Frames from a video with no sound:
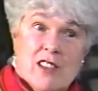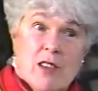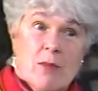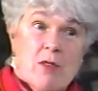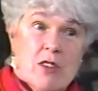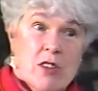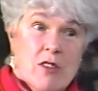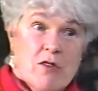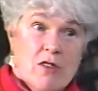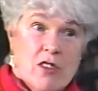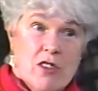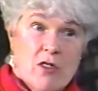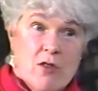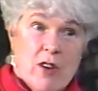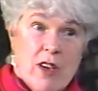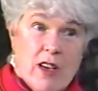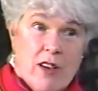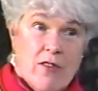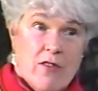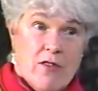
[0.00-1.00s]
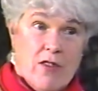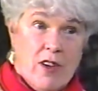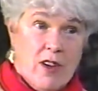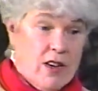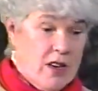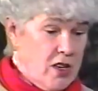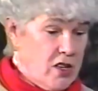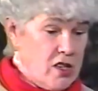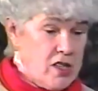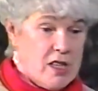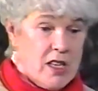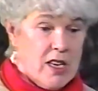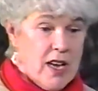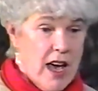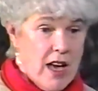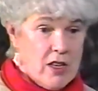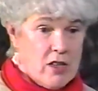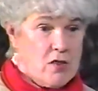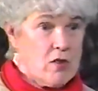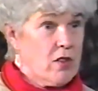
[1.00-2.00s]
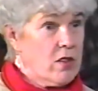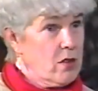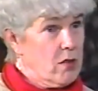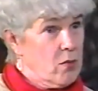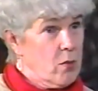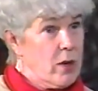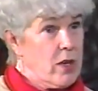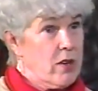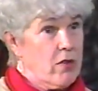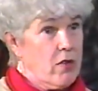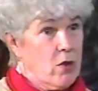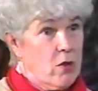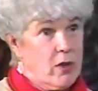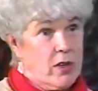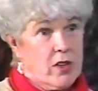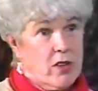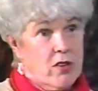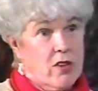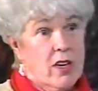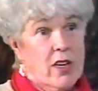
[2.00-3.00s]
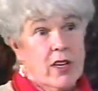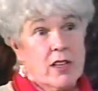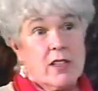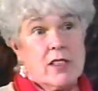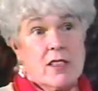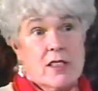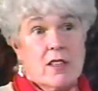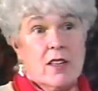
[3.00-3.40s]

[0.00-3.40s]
Some children do have just a natural way of holding their hands,